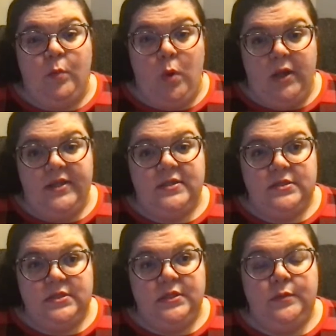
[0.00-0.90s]
wanted
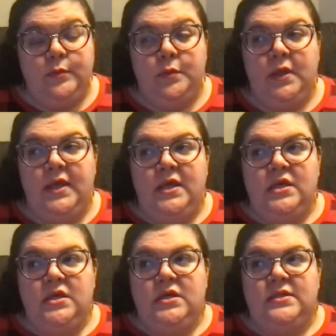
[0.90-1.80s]
to
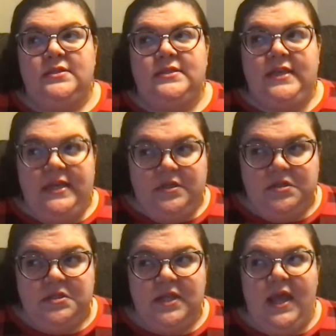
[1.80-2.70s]

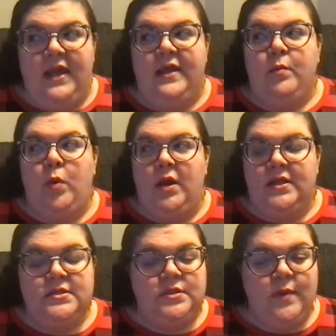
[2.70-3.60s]
teach and I
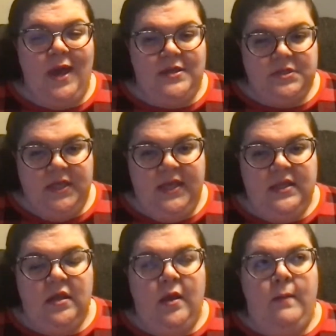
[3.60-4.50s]
wanted to
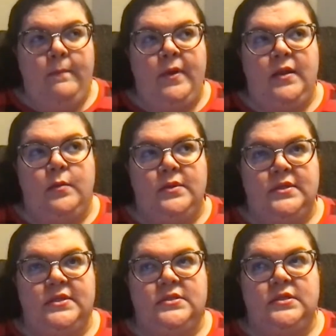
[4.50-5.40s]
educate, but it wasn't
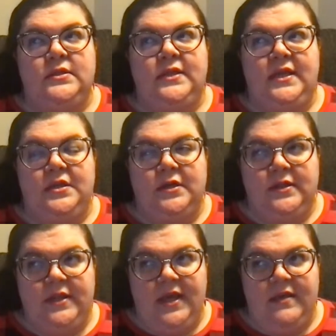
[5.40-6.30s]
until later
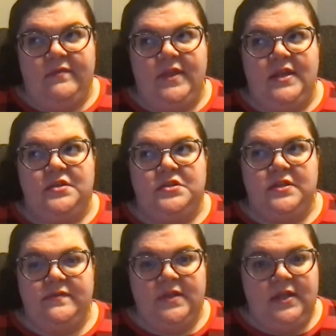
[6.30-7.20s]
in life that I
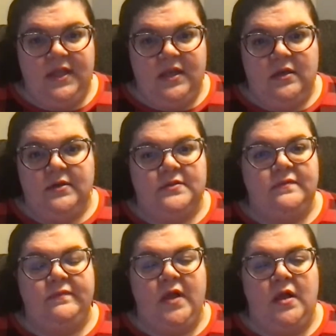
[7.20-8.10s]
shifted gears
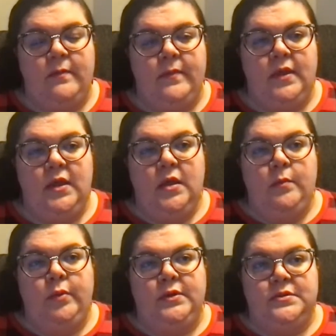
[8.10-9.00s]
from
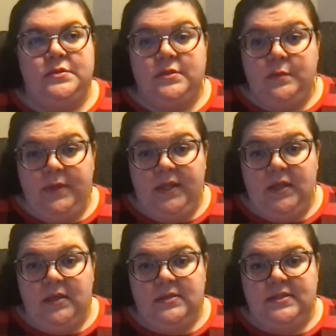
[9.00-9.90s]
pursuing
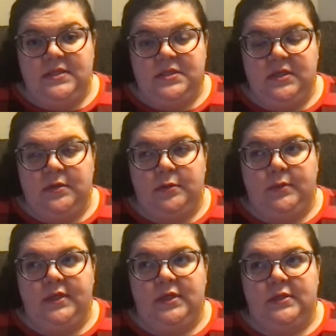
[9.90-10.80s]
a teaching
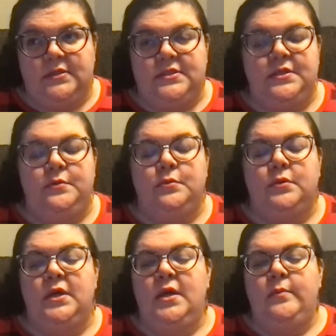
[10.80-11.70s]
career to
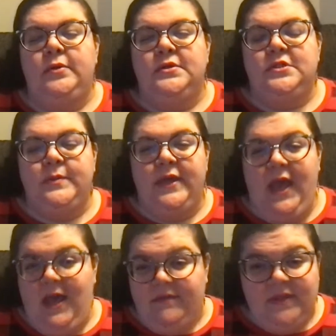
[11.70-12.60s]
pursuing
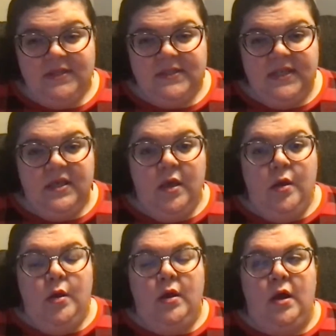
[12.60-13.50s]
advocacy.
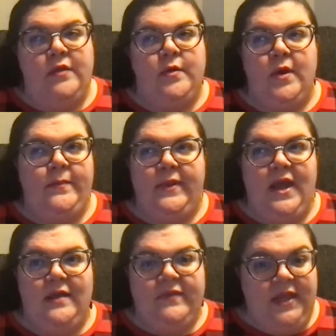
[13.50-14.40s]
Although I'd been
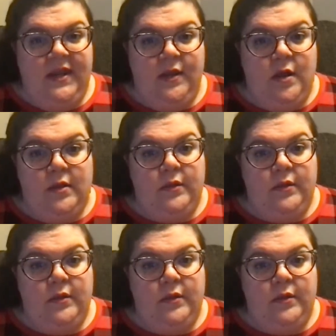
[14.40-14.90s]
advocating all